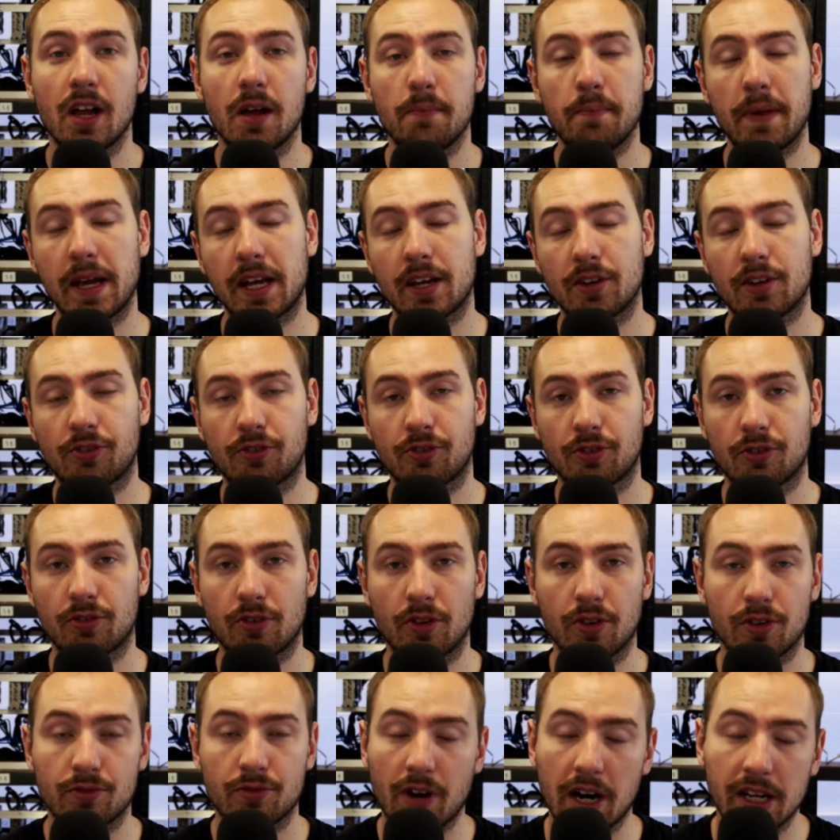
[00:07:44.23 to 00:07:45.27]
making sure
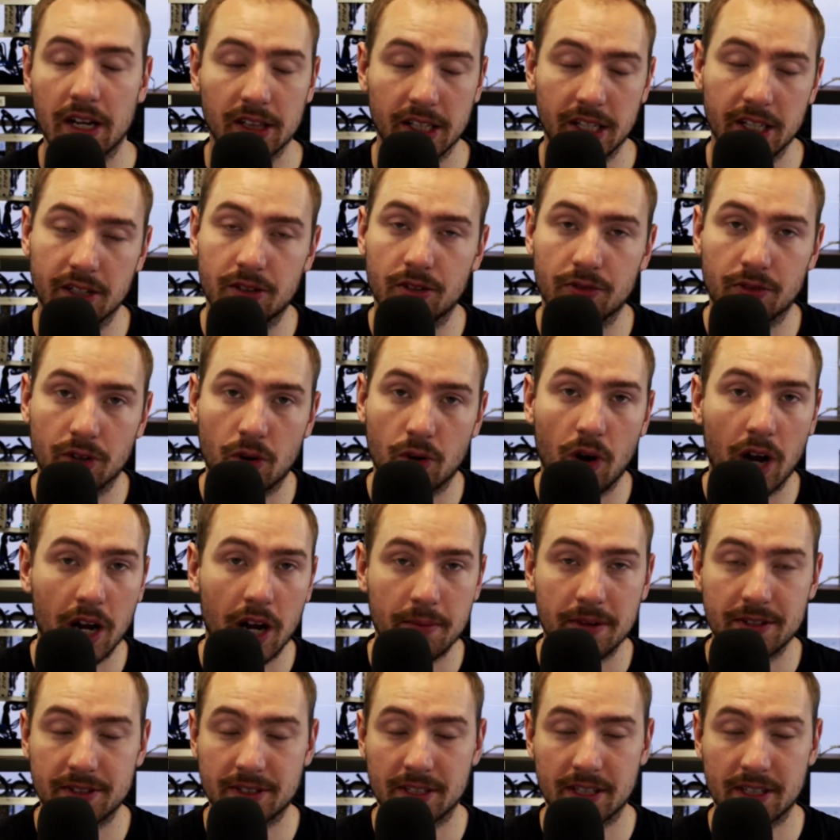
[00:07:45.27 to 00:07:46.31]
all the right legal
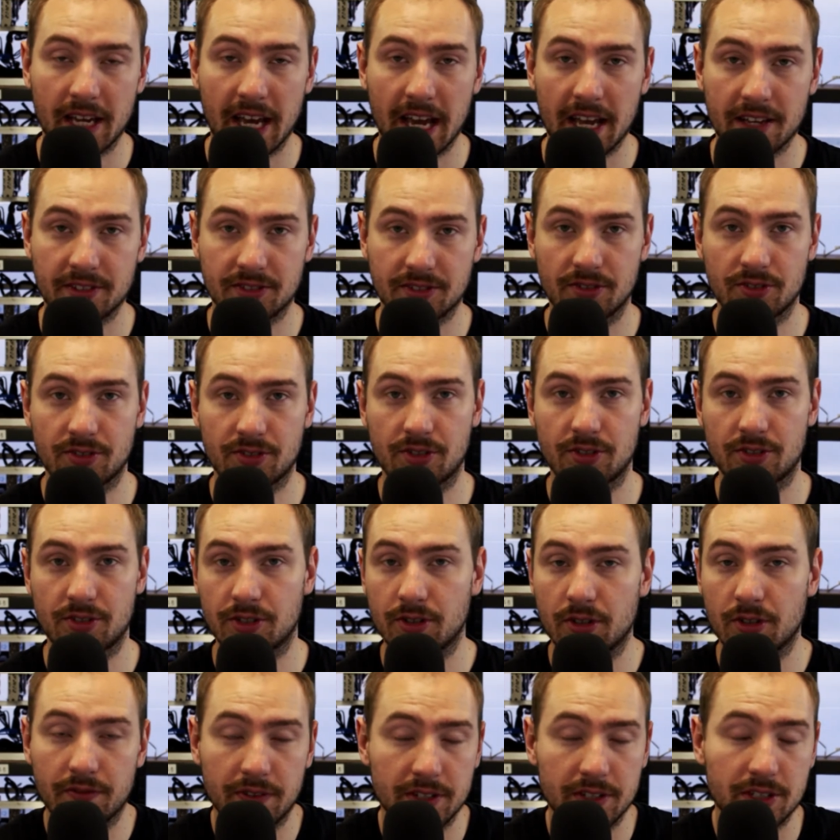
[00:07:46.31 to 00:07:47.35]
requirements are there, such as, you
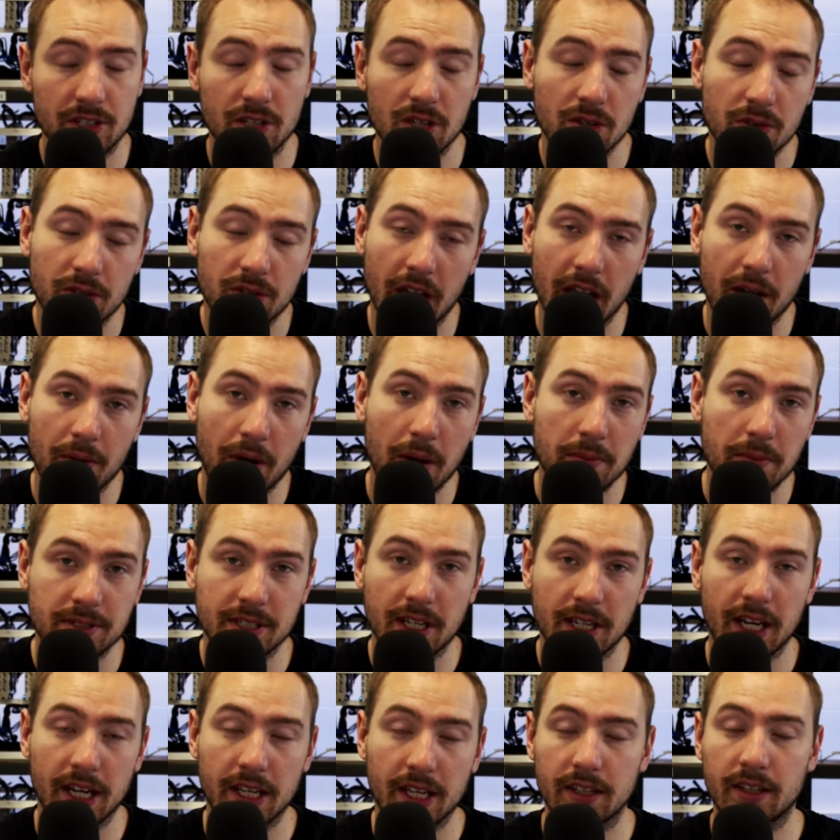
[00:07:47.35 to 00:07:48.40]
know, if it's a UK
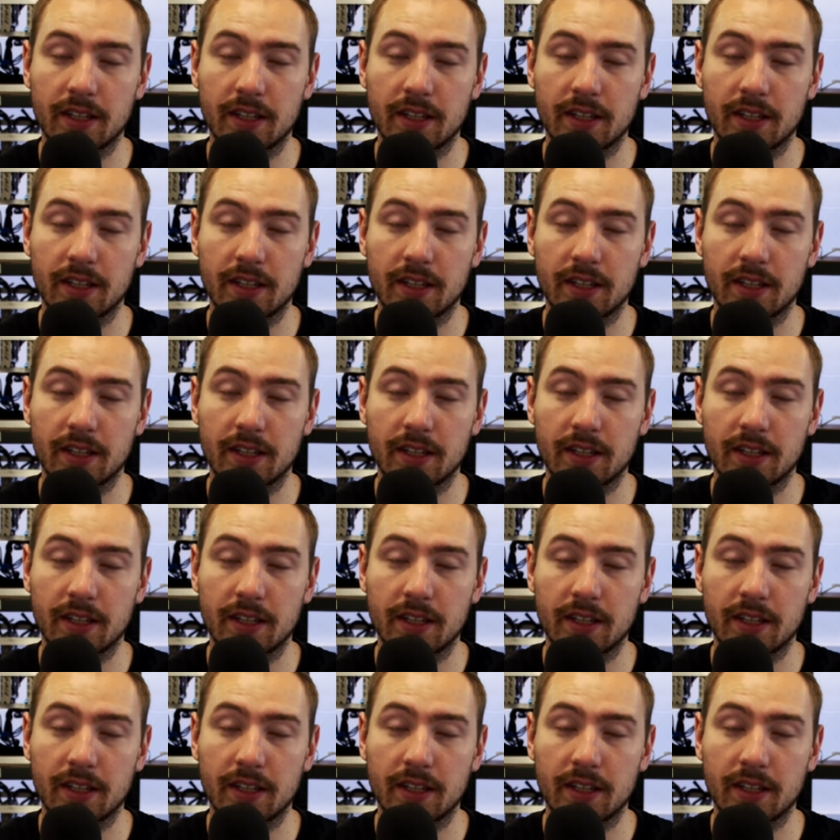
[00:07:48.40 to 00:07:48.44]
website,